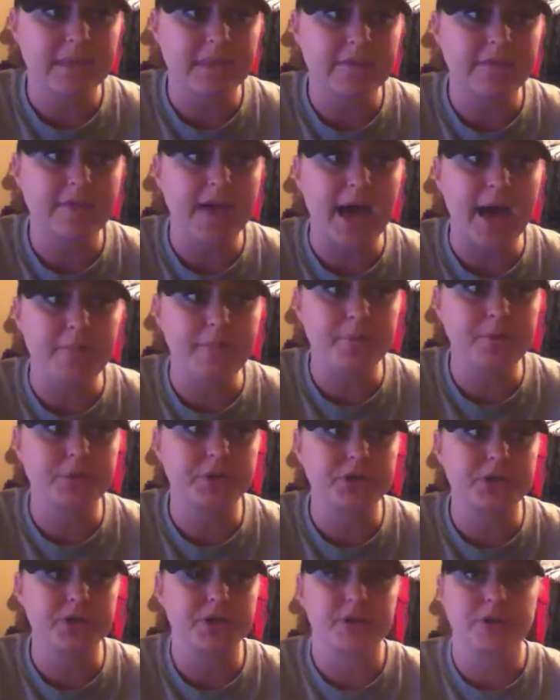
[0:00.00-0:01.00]
that
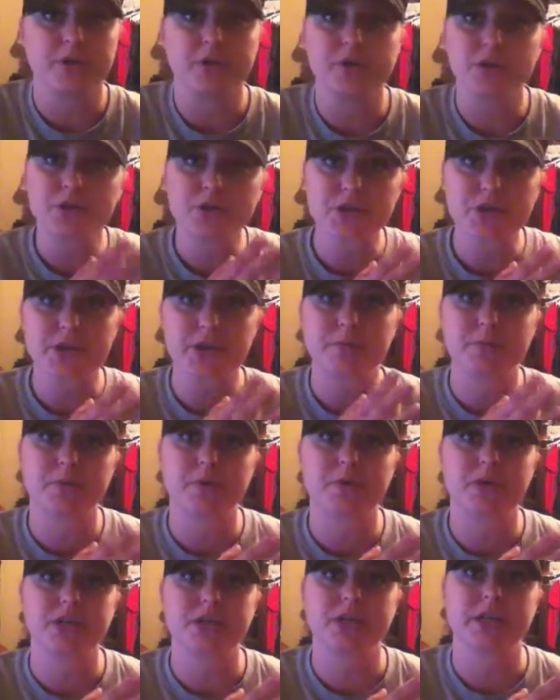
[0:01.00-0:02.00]
portion, the nutrient
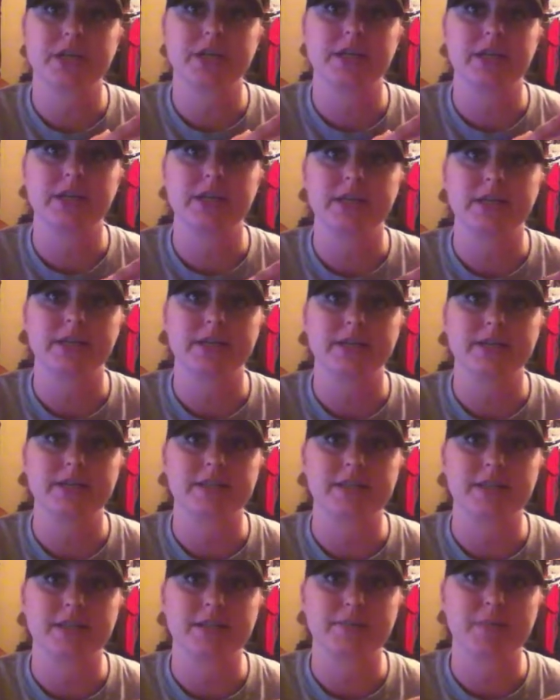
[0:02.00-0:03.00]
portion,
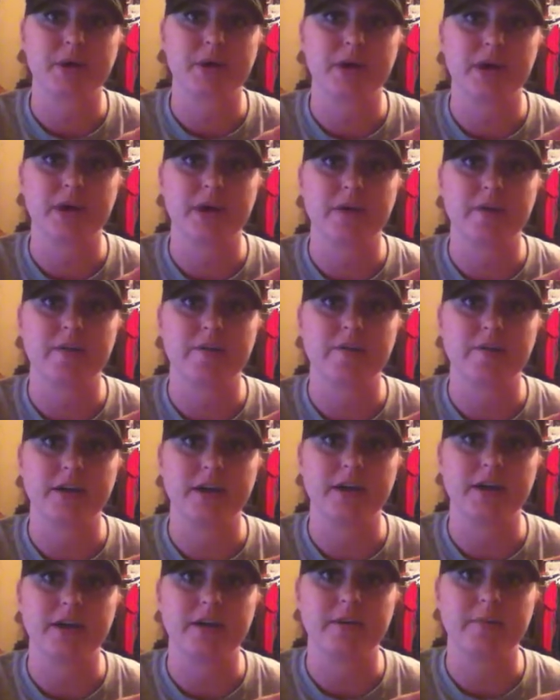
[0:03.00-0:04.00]
is part of,
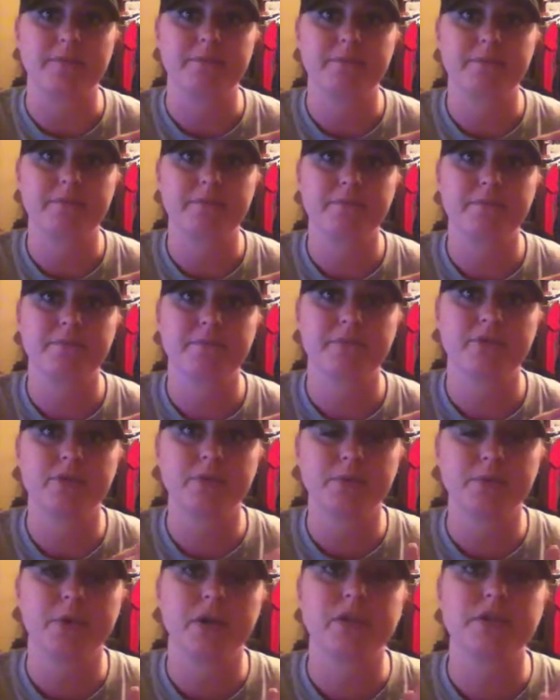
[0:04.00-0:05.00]

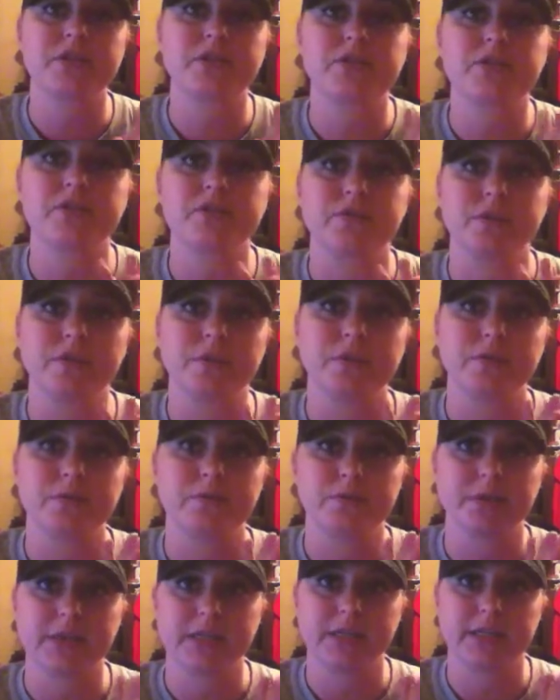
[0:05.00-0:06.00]
well, it's twofold,
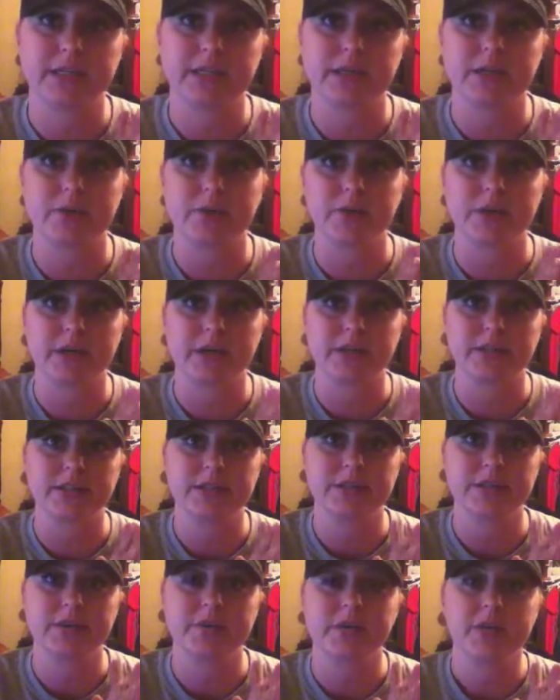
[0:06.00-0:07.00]
really, according
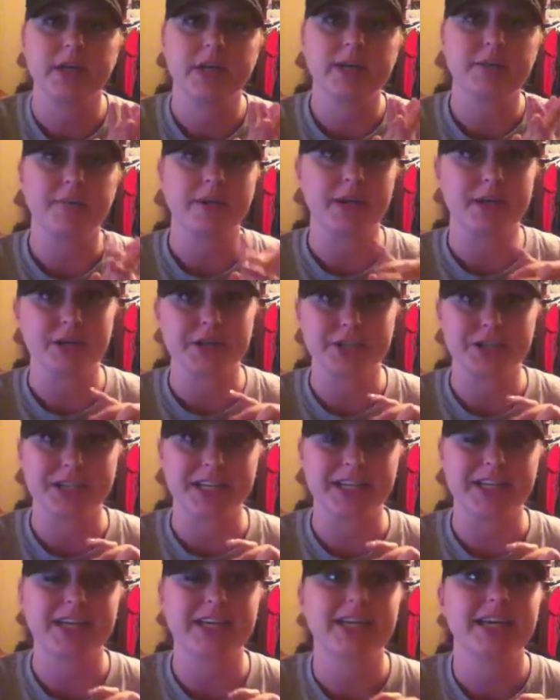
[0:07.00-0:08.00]
to my
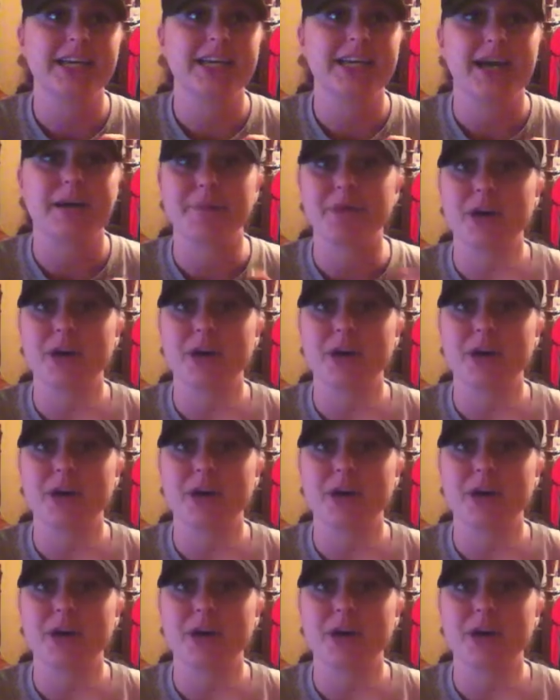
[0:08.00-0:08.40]
understanding. I'm